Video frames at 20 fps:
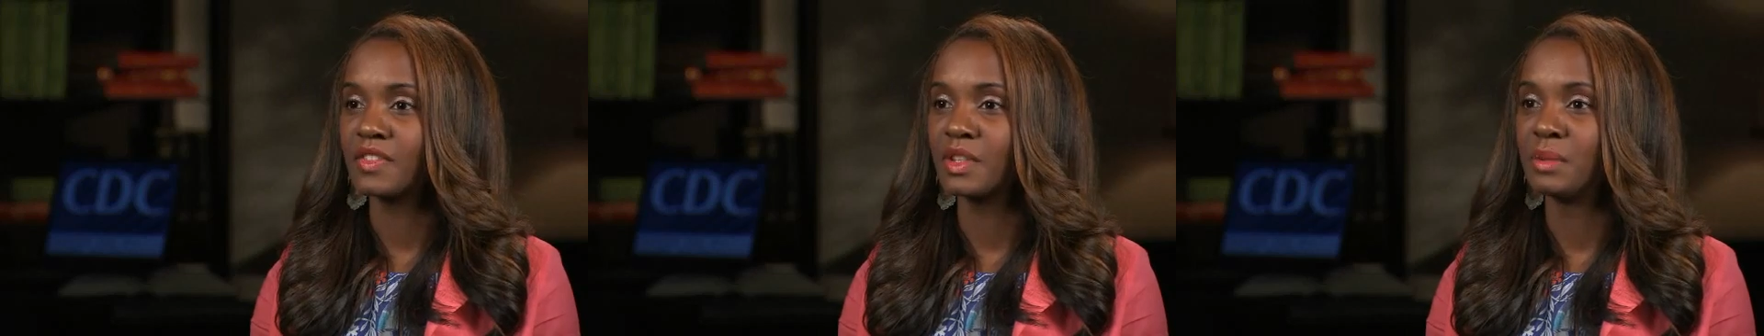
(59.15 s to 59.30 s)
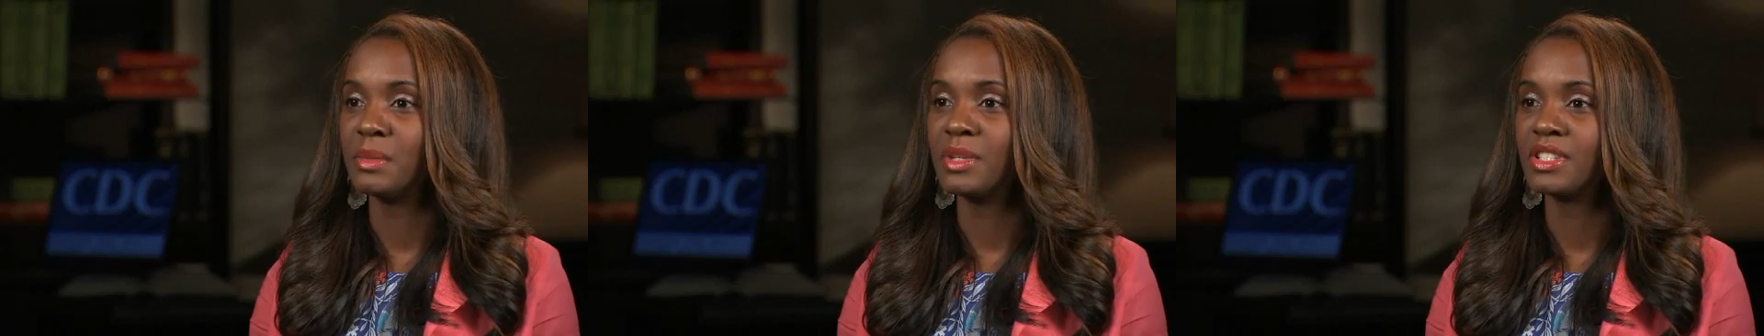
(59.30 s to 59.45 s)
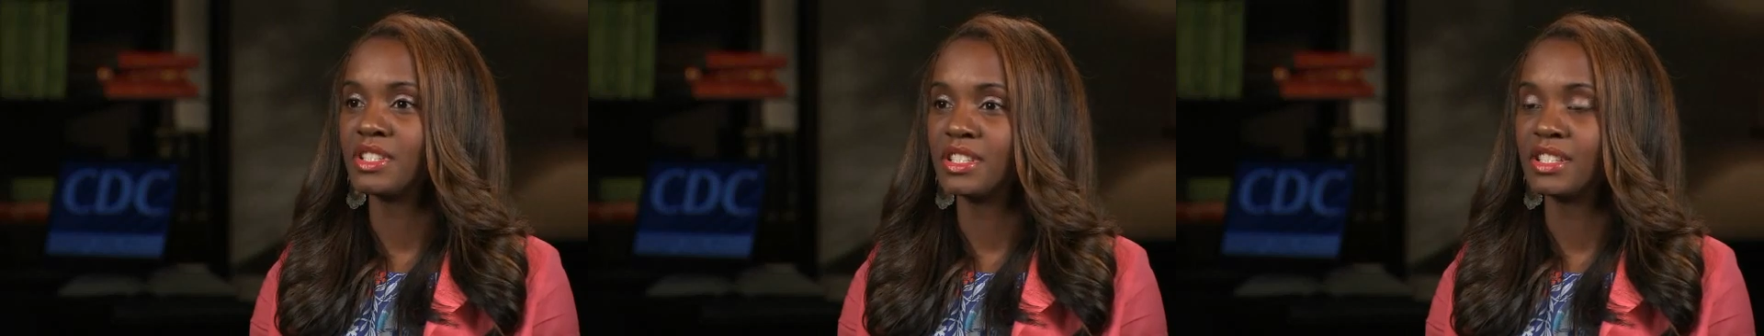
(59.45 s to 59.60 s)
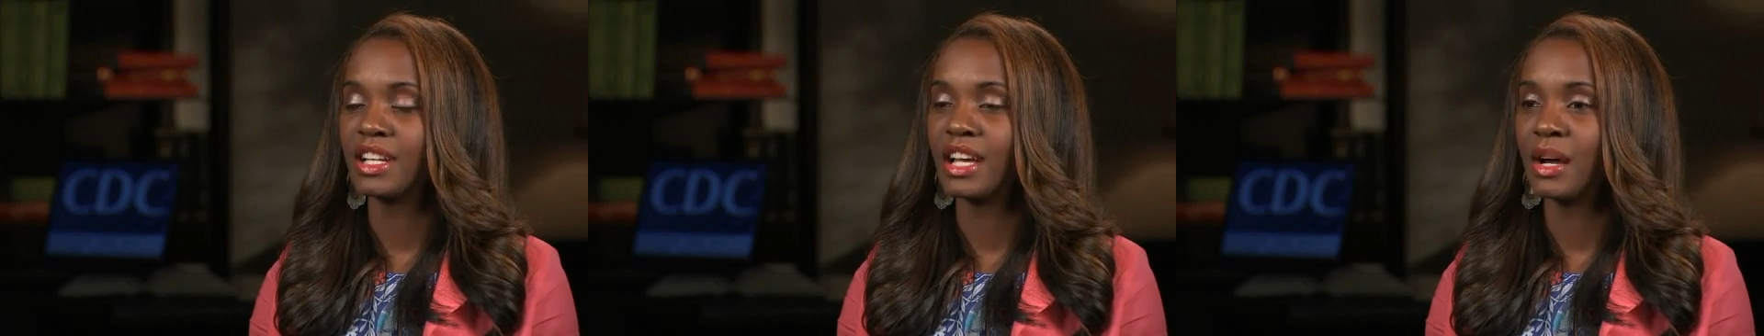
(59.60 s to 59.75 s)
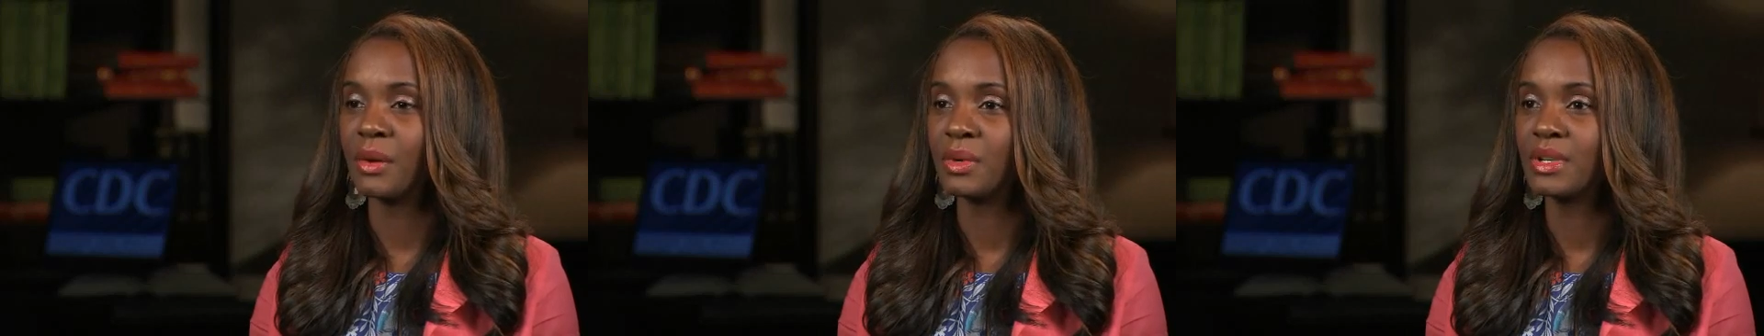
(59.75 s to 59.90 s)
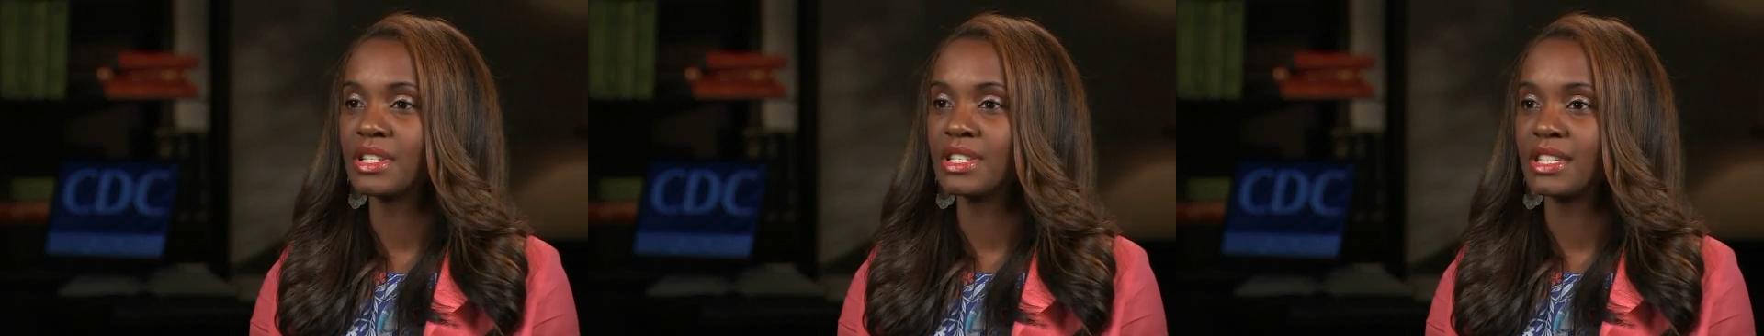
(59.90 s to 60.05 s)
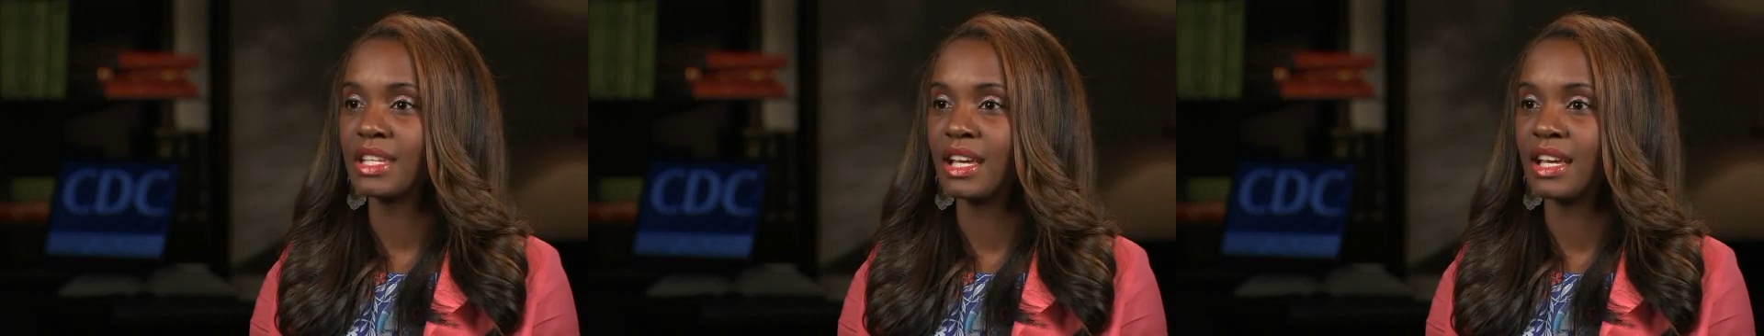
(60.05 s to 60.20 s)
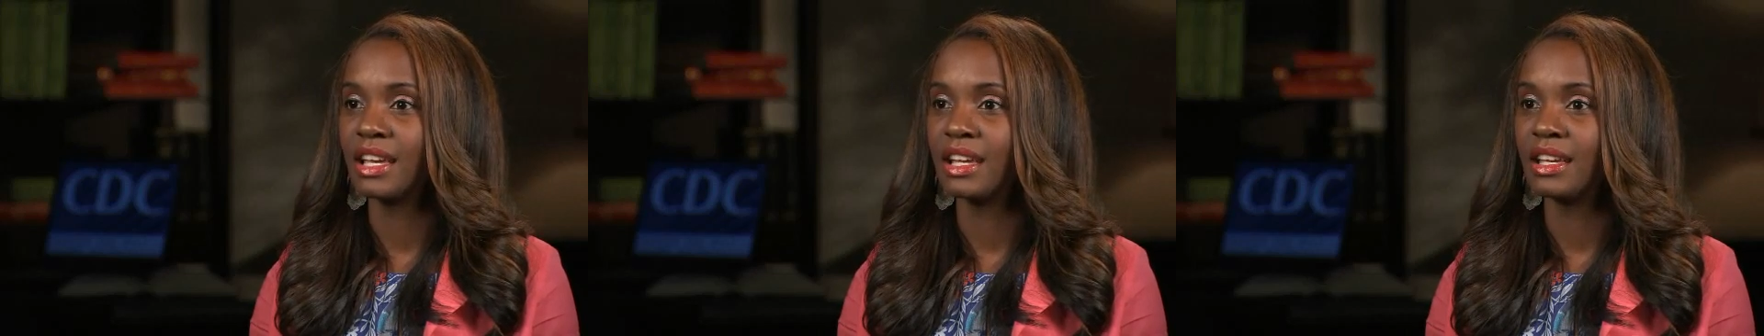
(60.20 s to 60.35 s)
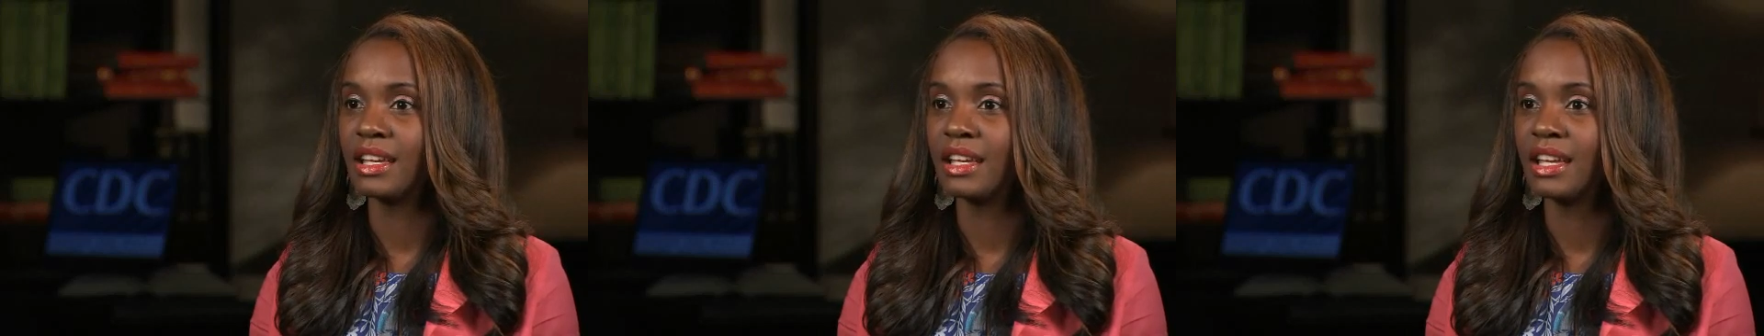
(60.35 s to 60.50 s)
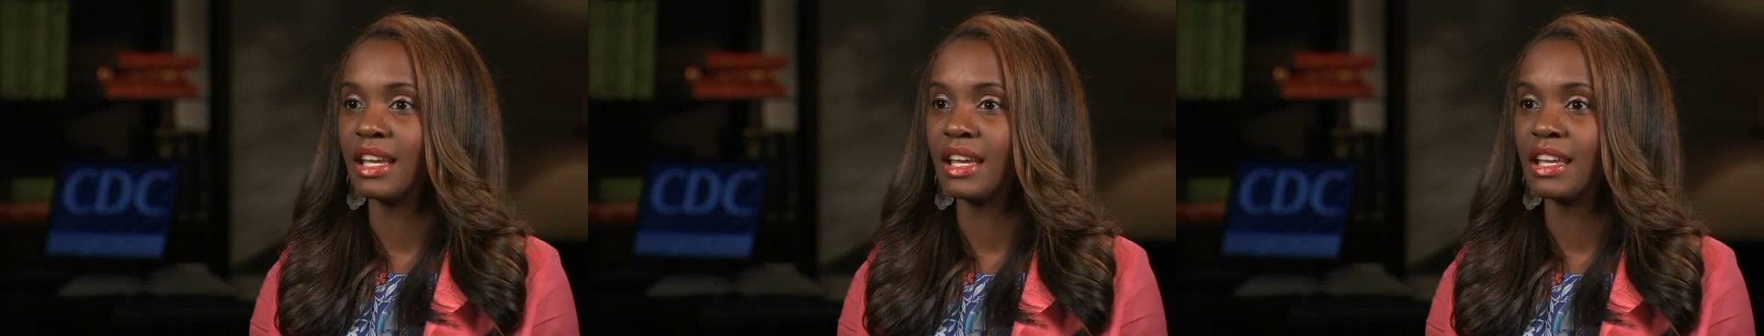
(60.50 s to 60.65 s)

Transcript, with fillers: the mission, I would say,